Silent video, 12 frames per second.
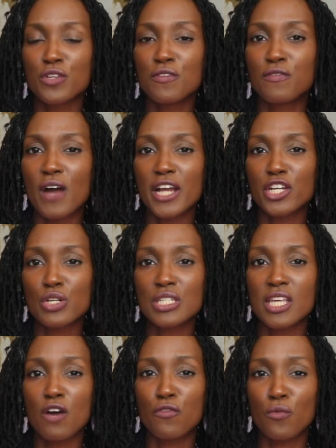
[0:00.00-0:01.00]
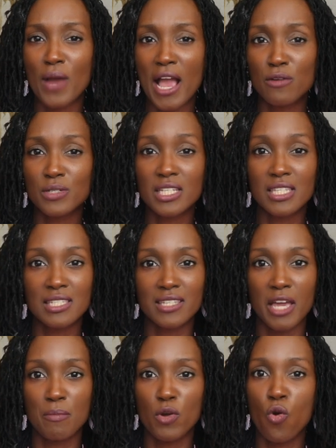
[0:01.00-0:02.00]
or you find yourself
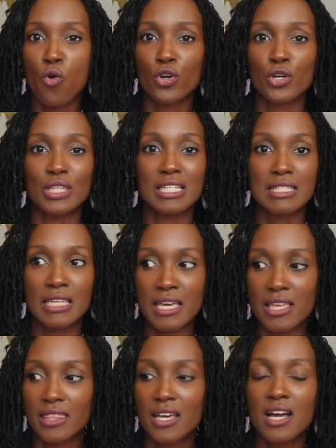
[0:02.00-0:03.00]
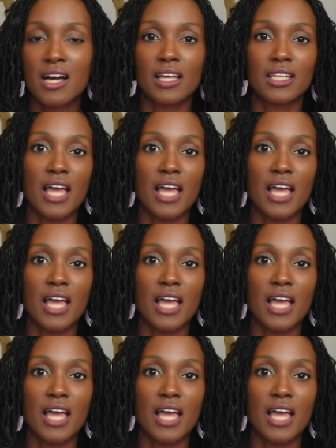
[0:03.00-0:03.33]
rounding the same corner the 10th,